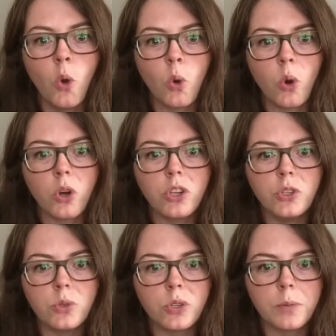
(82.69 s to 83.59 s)
Or
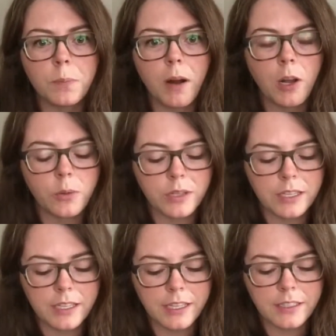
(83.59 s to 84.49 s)
you can probably
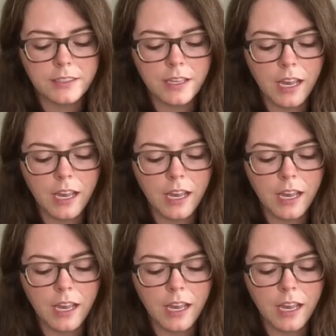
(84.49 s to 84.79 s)
get,